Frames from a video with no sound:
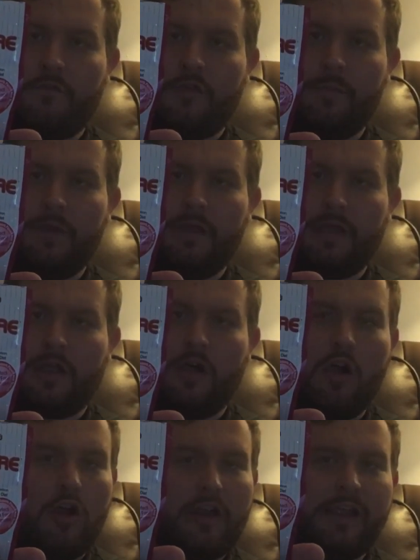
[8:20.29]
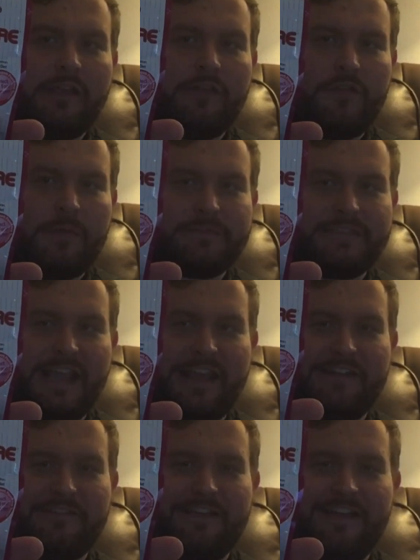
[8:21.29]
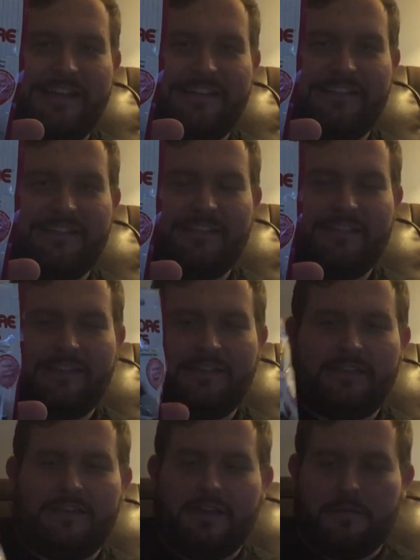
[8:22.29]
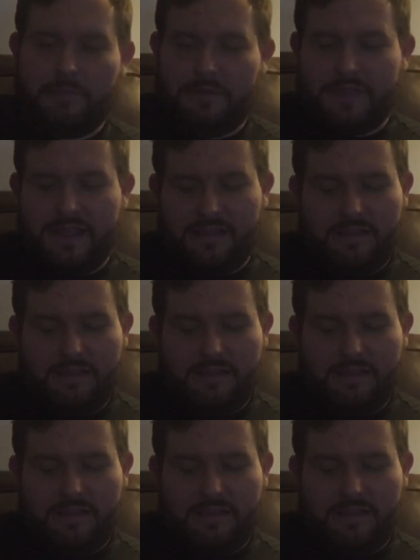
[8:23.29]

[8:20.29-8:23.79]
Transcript: from Hikari, if I'm saying it right. But they